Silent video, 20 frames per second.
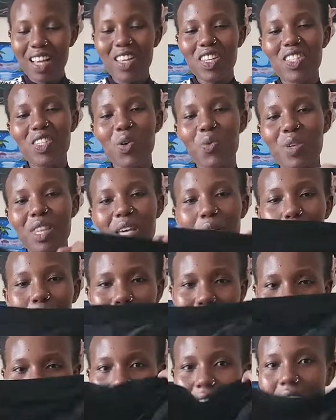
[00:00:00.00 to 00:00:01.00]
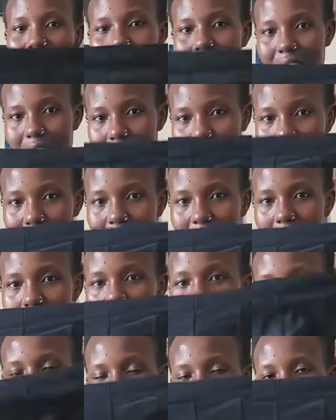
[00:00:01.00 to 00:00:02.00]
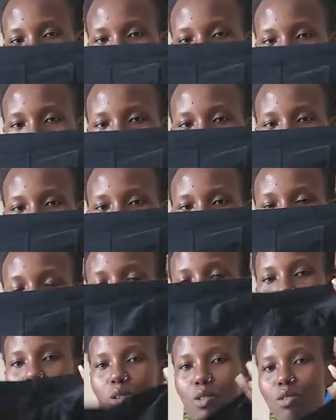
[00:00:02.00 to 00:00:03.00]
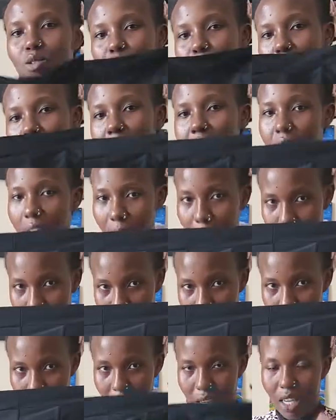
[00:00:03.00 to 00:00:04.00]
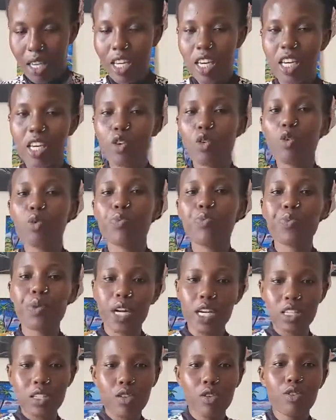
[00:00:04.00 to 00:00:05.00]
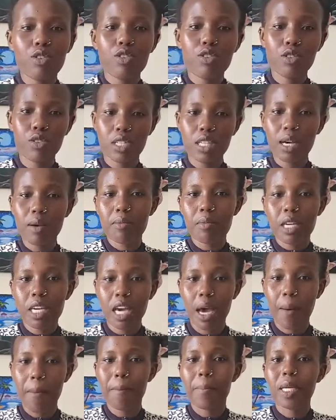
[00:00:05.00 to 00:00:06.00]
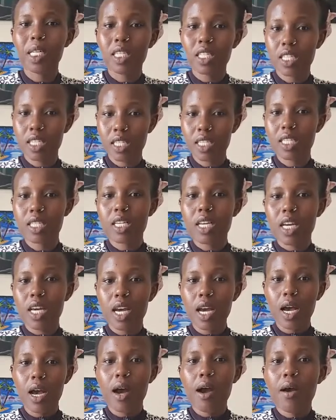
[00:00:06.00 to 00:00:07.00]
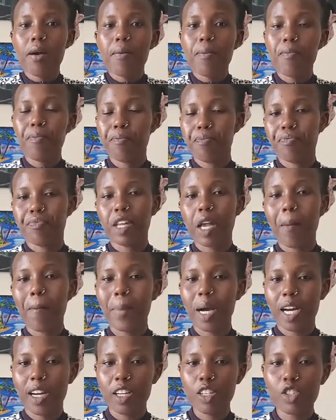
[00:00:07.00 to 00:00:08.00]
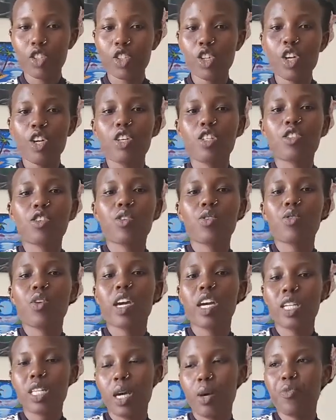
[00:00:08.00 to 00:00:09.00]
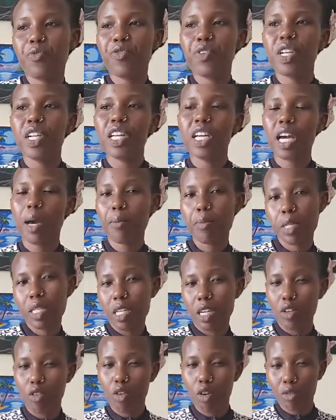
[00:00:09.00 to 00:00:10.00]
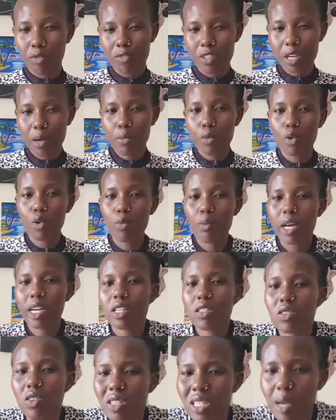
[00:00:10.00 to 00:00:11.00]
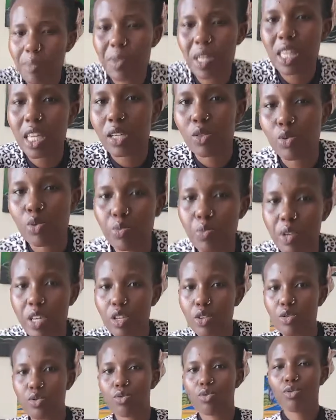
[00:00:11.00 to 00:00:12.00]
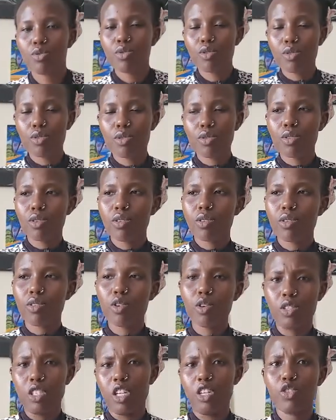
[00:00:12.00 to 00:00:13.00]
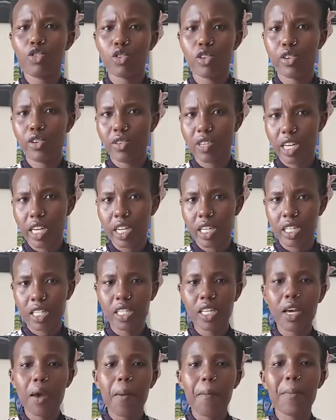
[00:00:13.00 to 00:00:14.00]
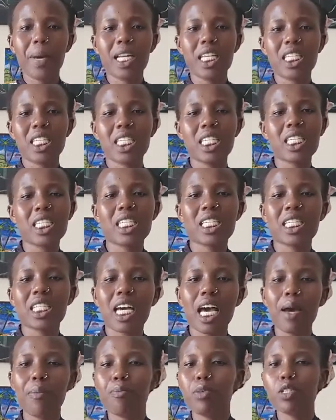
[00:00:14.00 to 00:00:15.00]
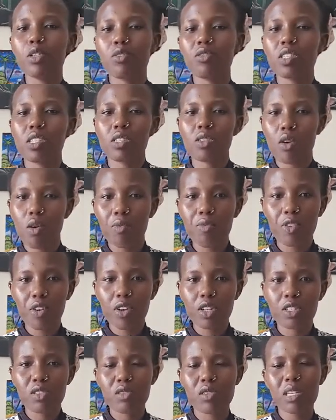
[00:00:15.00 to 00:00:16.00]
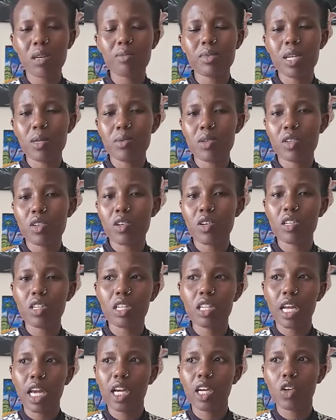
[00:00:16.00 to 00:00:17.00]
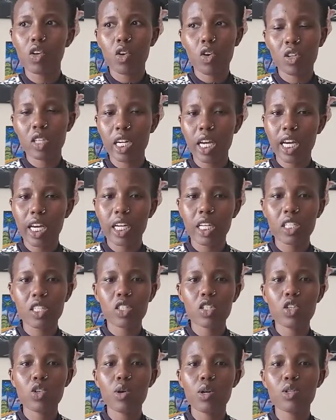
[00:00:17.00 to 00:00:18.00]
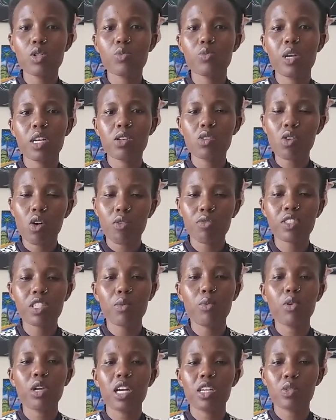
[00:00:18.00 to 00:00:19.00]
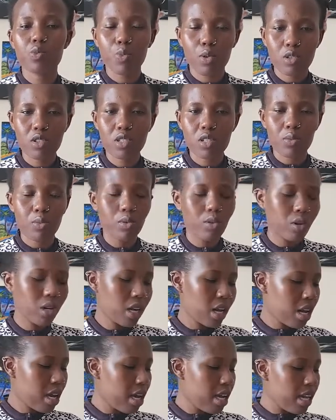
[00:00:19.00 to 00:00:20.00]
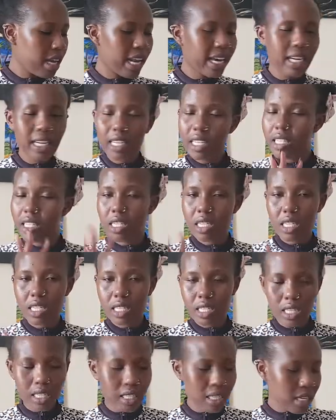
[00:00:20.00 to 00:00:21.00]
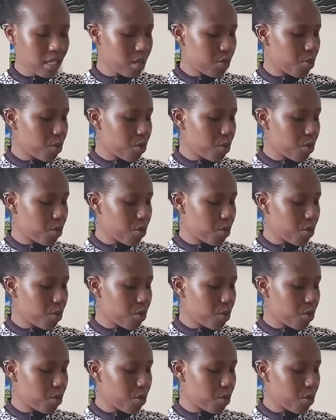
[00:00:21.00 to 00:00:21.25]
So with the weight gain, I struggle with this because of my tummy. It could press on your tummy a bit much, so you end up feeling a bit uncomfortable. But it's not something that would make you not enjoy your ride, but it's just a bit of discomfort. So sometimes when you're in like long rides, you want to be as comfortable as possible, like least resistance